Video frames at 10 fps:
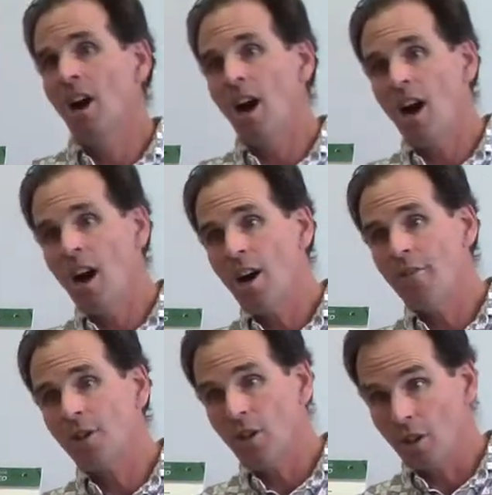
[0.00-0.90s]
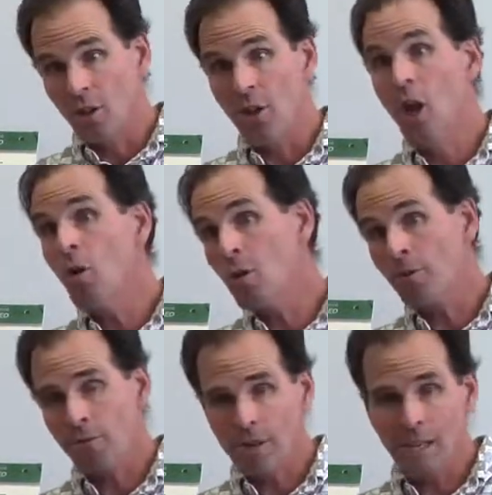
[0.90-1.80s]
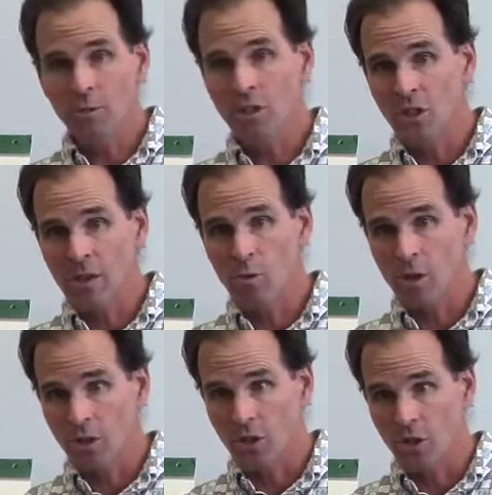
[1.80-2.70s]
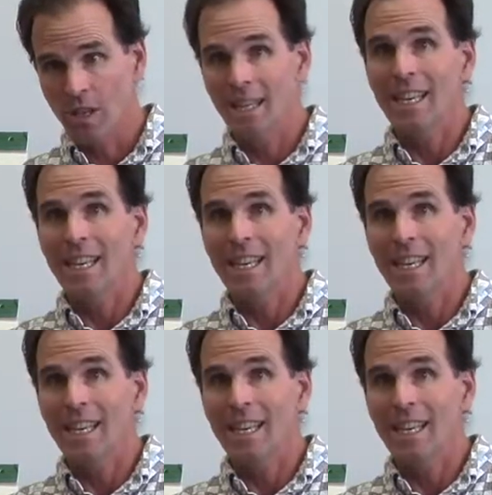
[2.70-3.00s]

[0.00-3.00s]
of lower frequency words